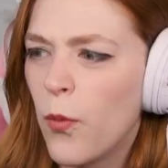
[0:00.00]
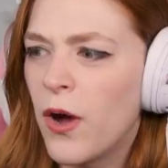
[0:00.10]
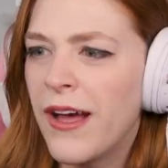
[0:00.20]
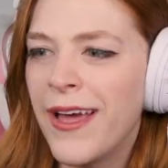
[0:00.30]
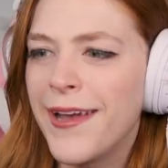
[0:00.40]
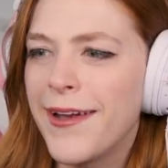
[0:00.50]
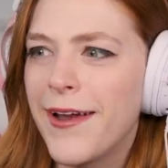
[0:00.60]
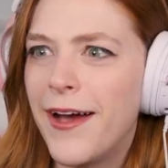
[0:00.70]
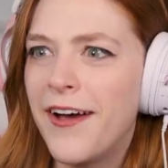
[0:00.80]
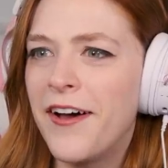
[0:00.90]
what?
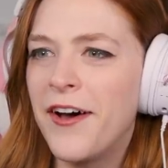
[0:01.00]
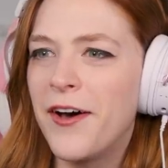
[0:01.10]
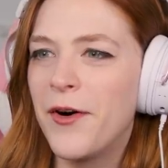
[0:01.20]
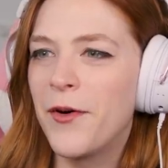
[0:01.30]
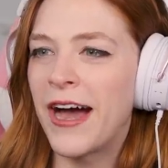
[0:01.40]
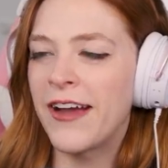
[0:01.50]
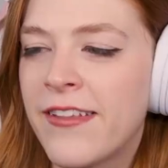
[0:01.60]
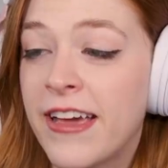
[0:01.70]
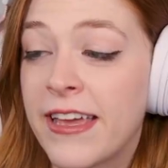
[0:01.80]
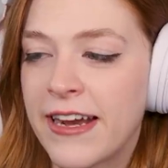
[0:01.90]
No! how
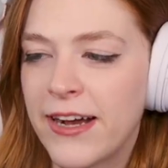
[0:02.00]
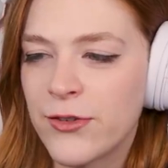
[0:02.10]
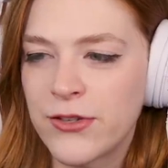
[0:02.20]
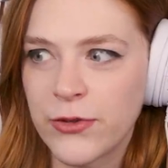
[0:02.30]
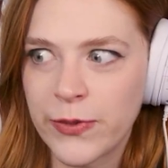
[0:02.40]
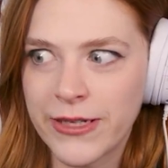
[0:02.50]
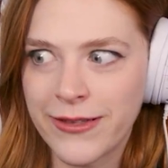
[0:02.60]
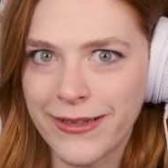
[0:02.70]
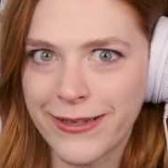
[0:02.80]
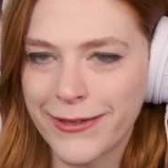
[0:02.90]
did that get out so
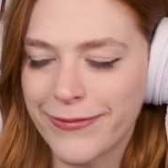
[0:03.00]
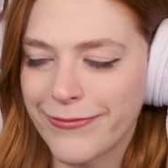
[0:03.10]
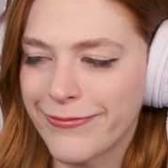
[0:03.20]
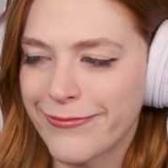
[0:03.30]
quickly?